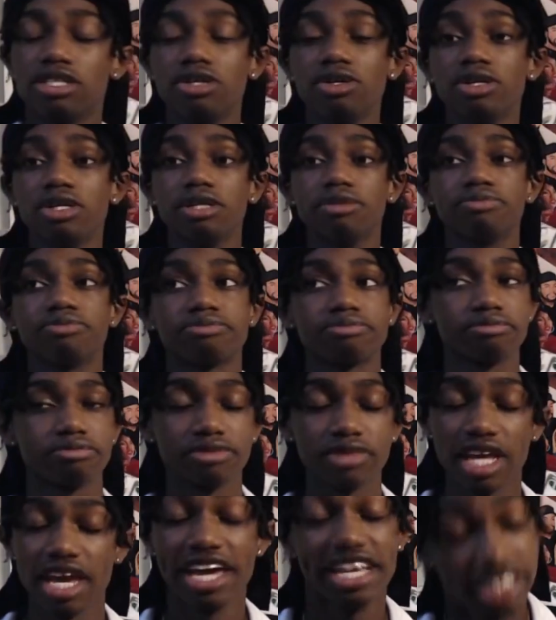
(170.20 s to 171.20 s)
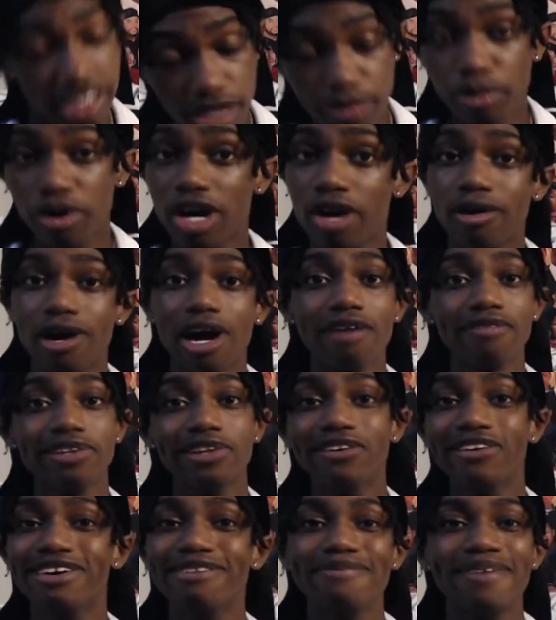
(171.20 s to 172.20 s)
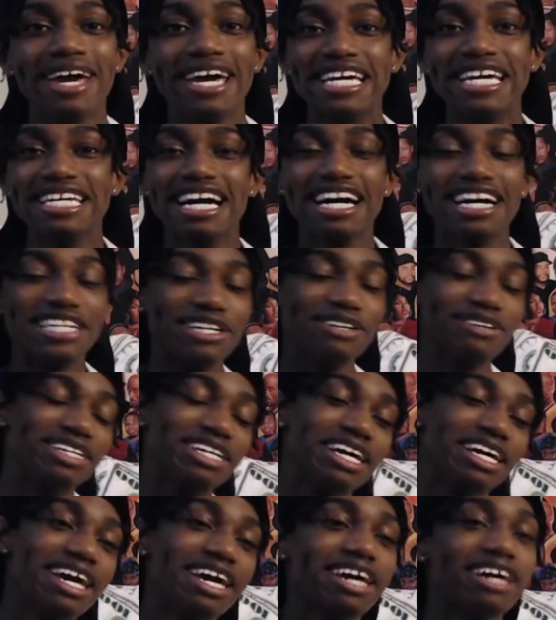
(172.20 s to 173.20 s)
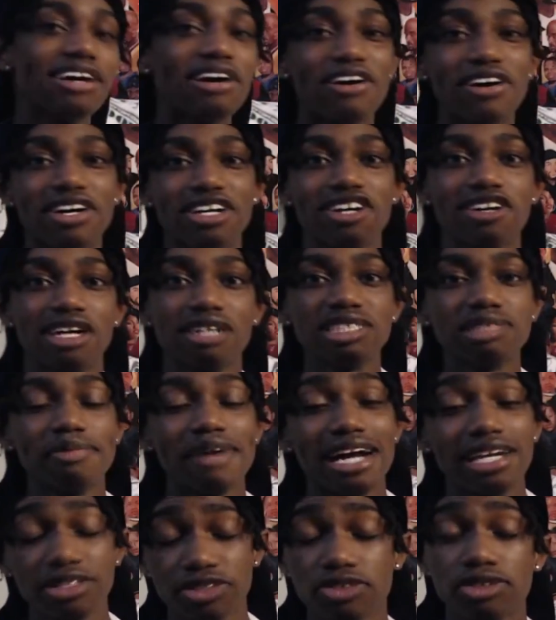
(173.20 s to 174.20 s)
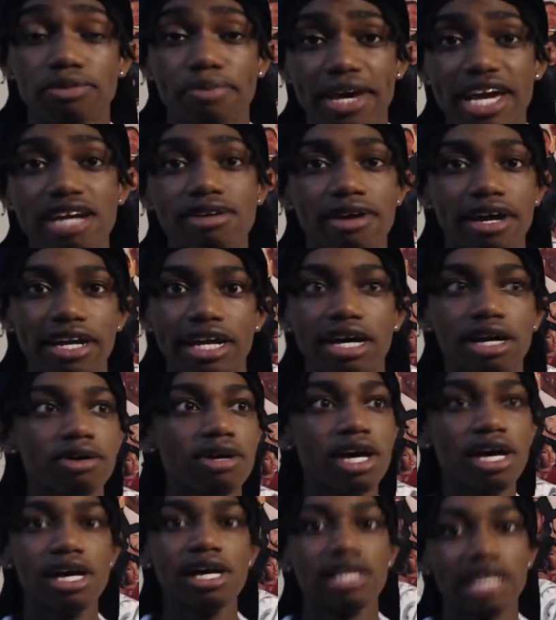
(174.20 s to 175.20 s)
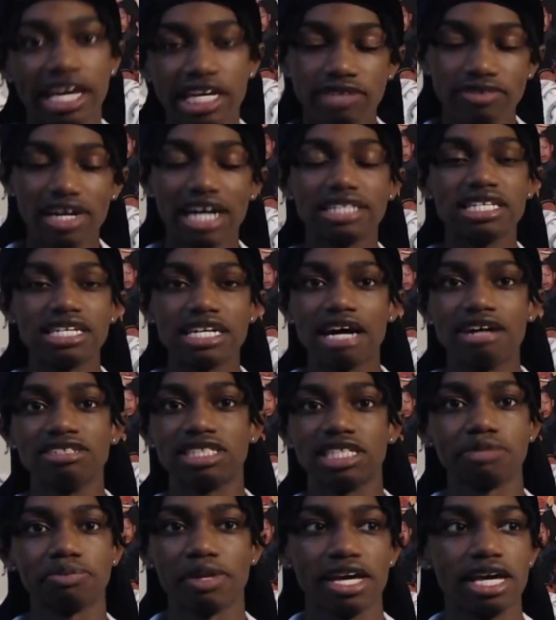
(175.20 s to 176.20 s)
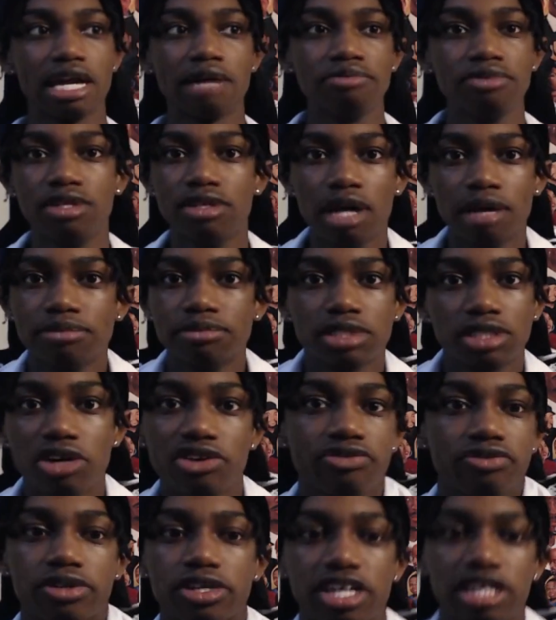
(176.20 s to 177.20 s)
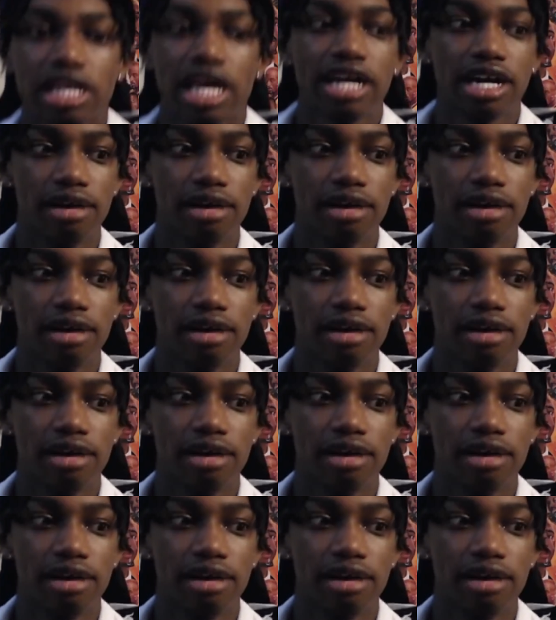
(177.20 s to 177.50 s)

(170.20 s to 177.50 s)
to it. It's your boy Ralph Louis, man. Y'all know what the heck going on. I'm smiling through the pain right now. Like if y'all think I was just playing, I'm I'm so for real. Like